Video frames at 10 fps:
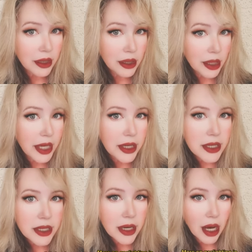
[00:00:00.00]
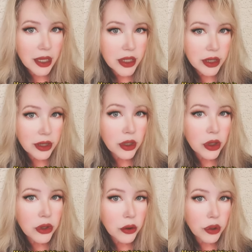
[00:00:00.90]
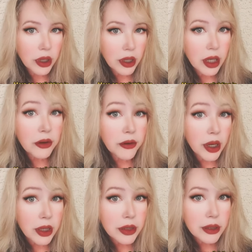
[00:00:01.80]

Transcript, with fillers: it is not your fault.